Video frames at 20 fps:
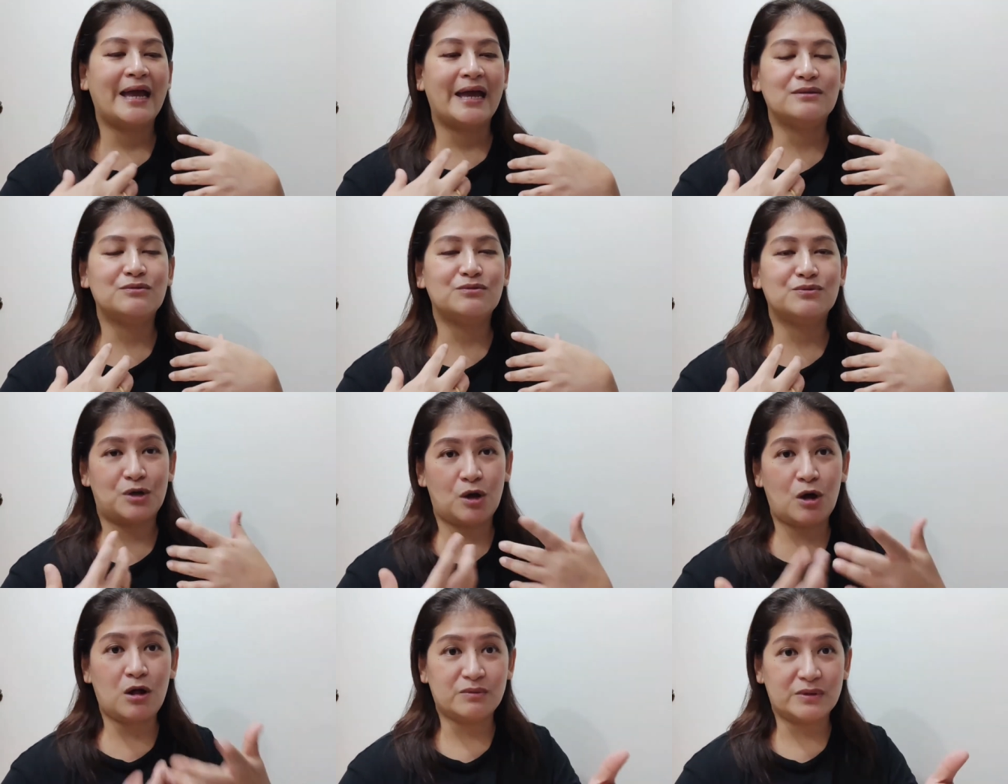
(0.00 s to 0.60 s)

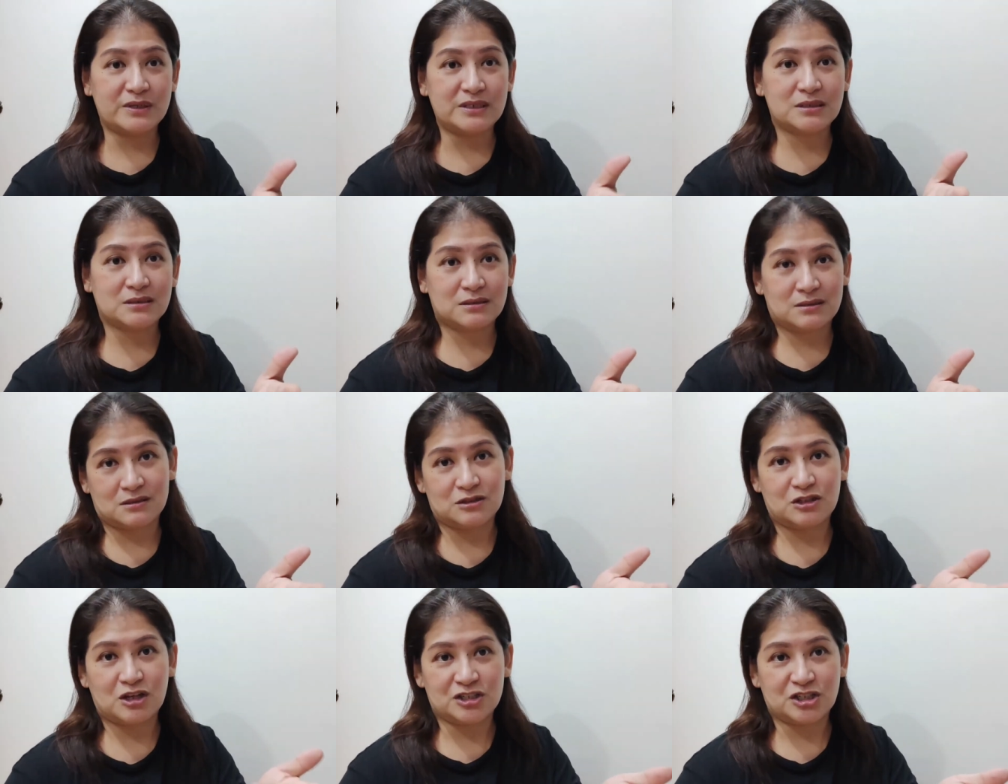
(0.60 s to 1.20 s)
And we're
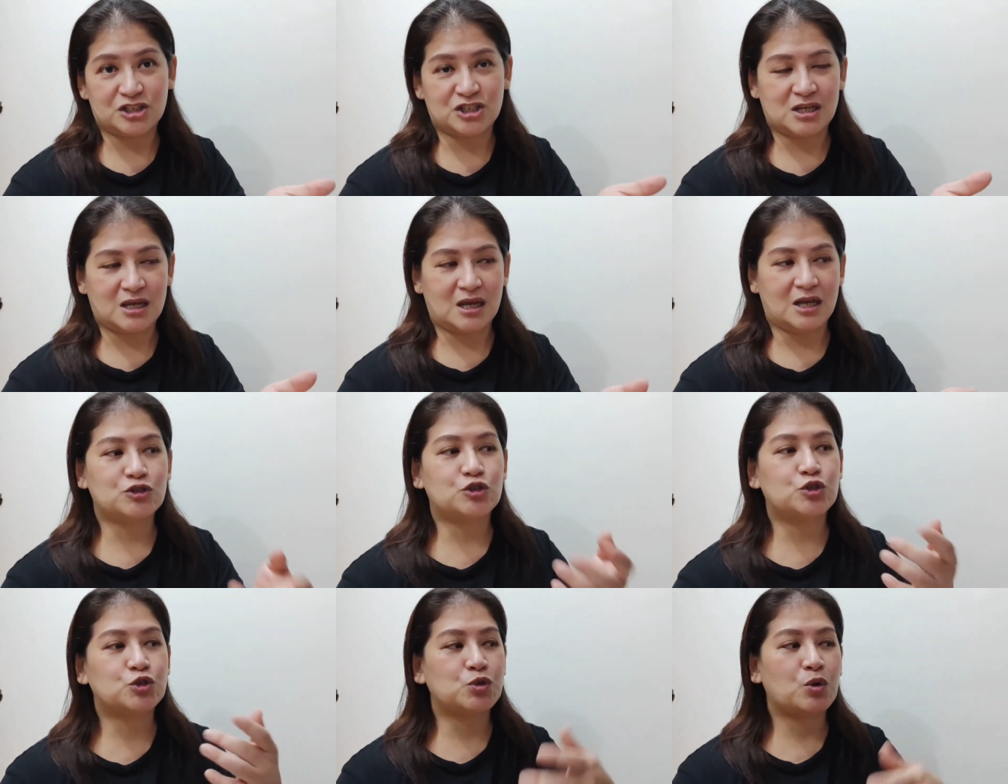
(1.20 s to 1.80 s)
always touching it.